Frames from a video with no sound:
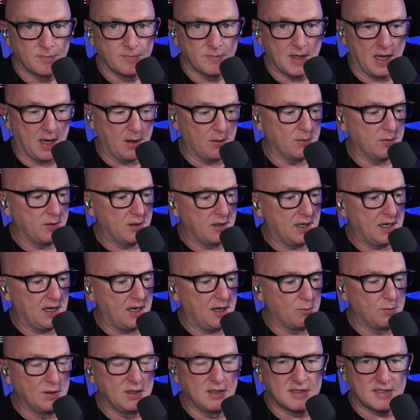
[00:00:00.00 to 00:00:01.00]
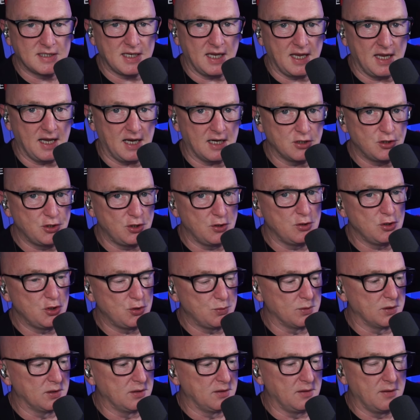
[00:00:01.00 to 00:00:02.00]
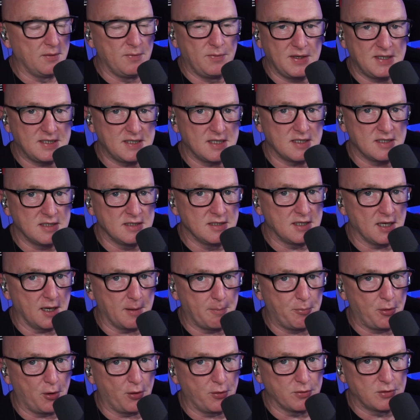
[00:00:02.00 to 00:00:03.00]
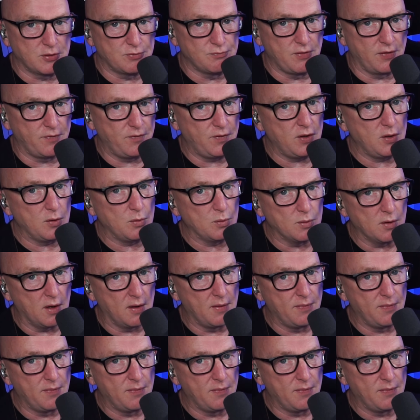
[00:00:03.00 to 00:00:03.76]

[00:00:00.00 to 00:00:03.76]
Now, I will say, as usual, this isn't a product review.